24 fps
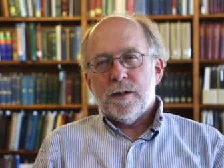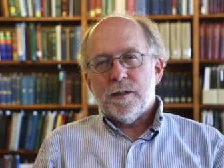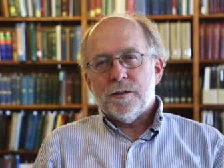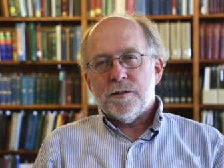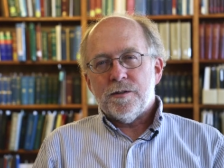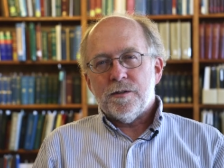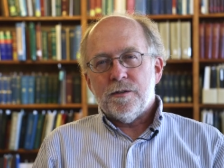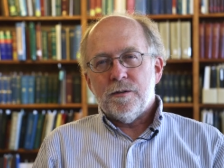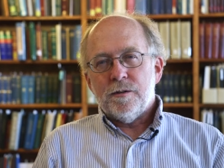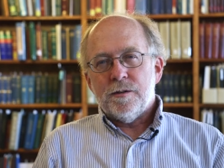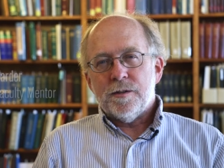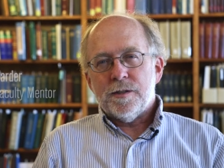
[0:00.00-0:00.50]
wanted
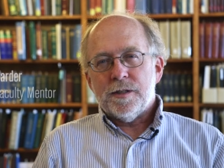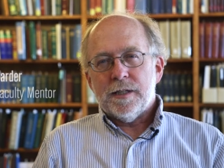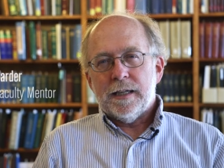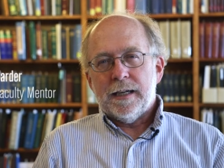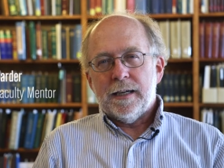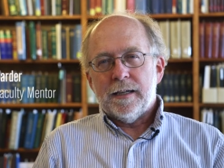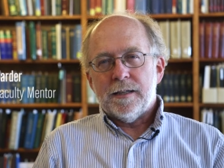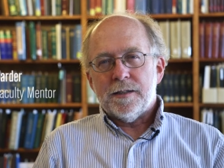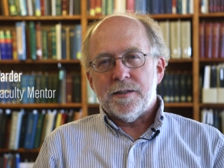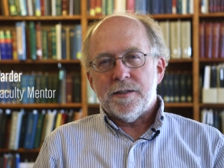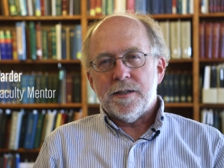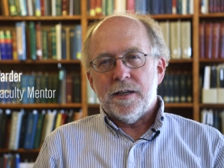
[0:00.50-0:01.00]
students to
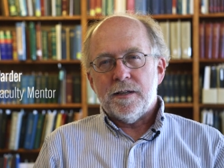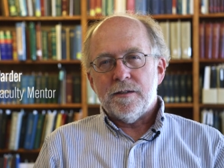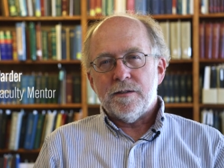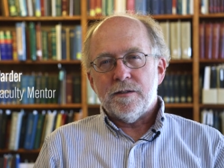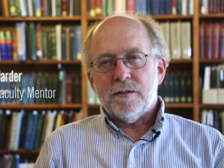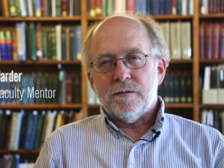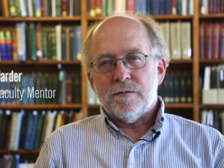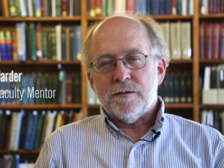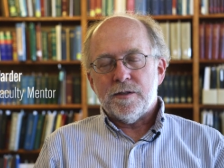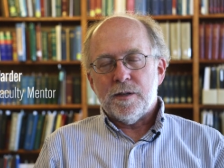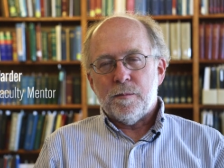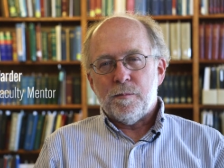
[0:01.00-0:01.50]
get a sense
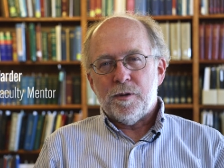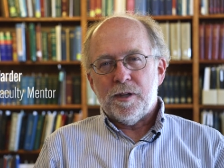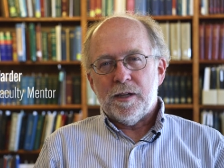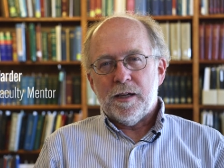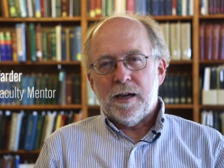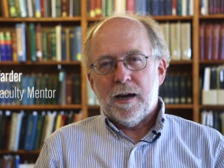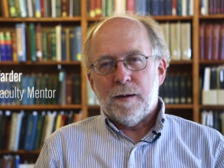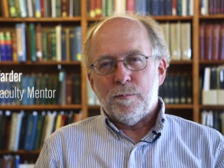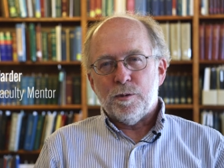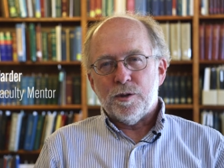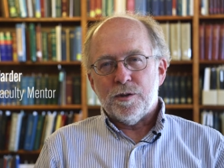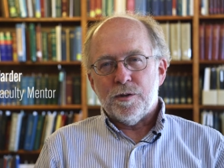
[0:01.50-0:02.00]
of some of
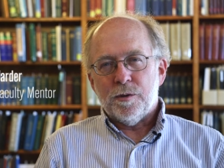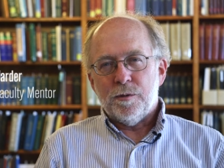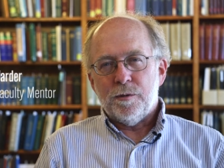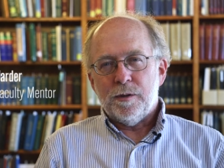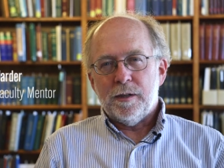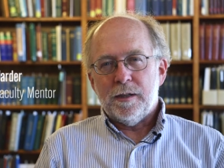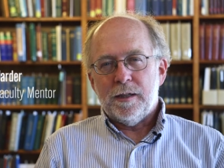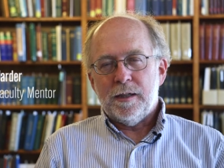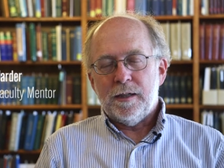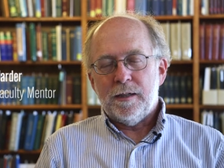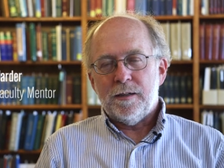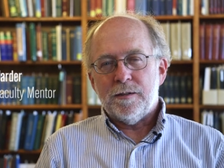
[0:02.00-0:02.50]
the
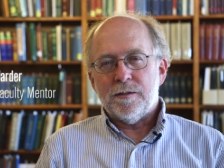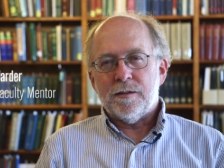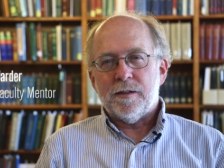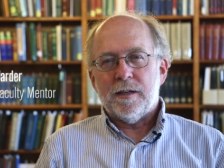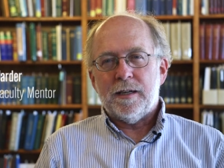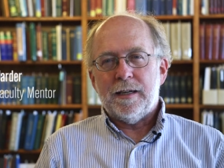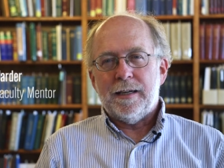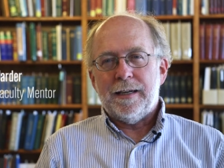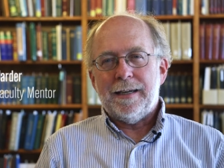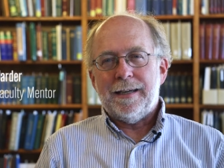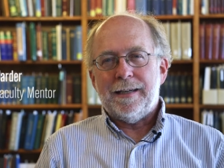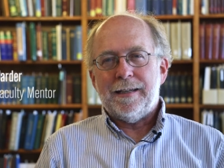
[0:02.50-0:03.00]
opportunities
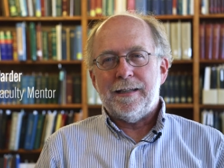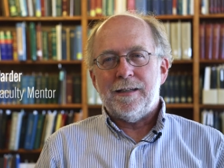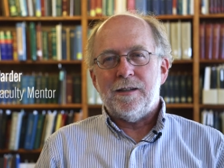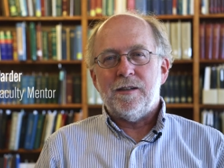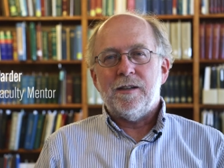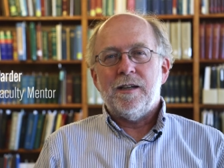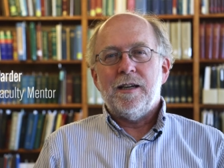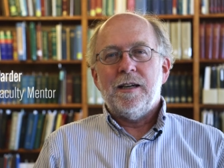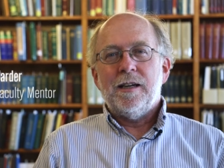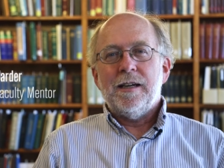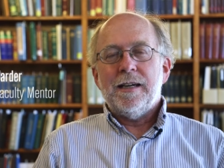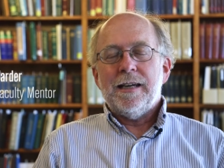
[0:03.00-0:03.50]
in
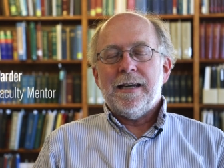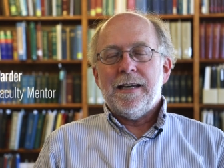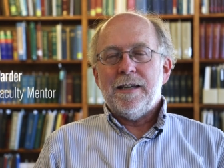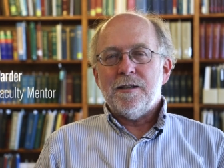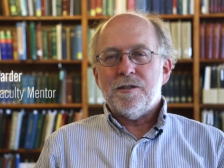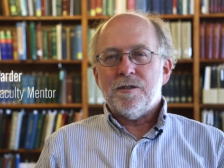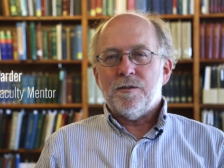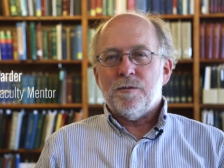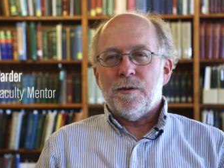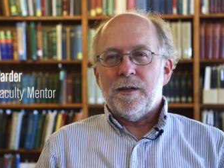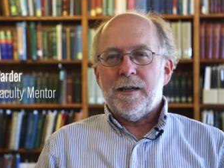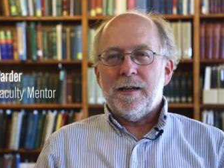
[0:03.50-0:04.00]

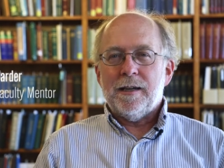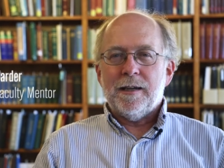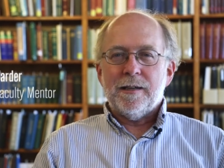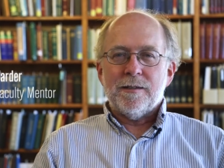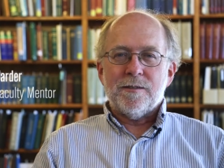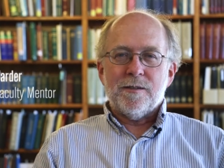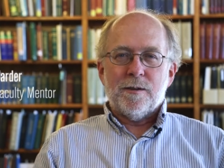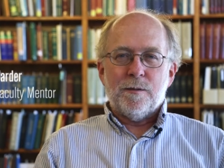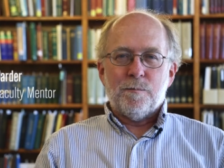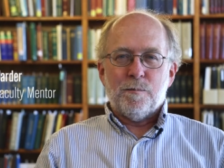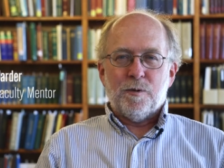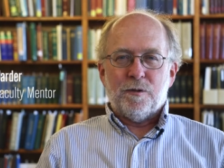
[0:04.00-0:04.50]
history
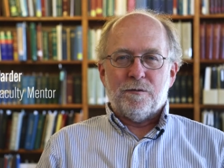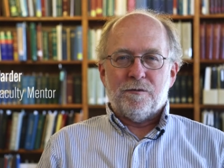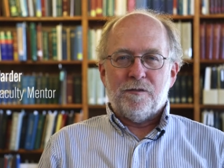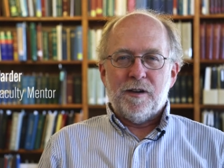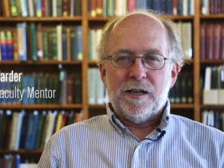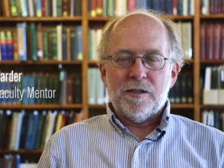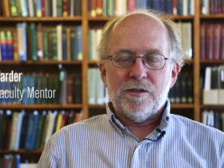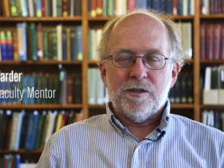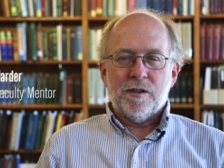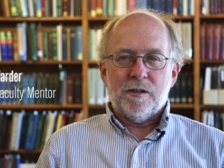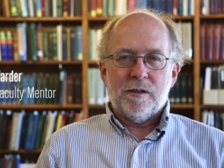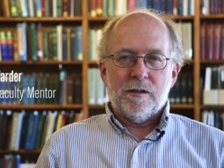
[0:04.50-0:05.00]
as a
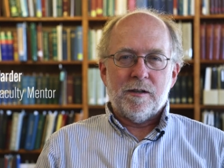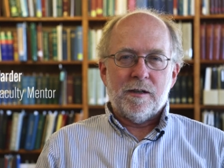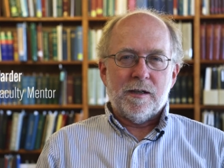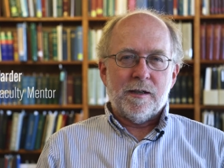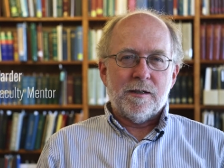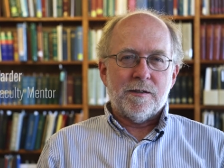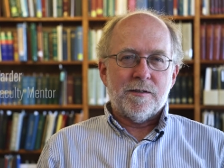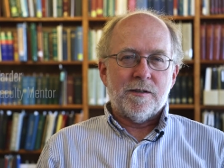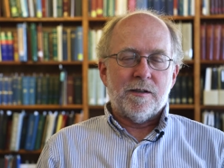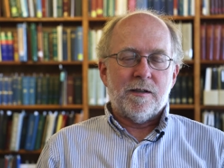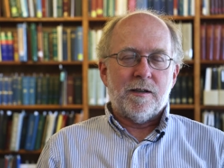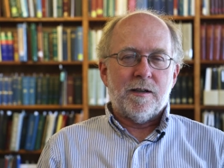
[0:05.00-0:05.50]
profession,
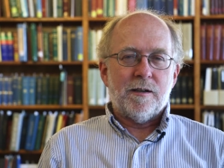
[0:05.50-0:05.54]
as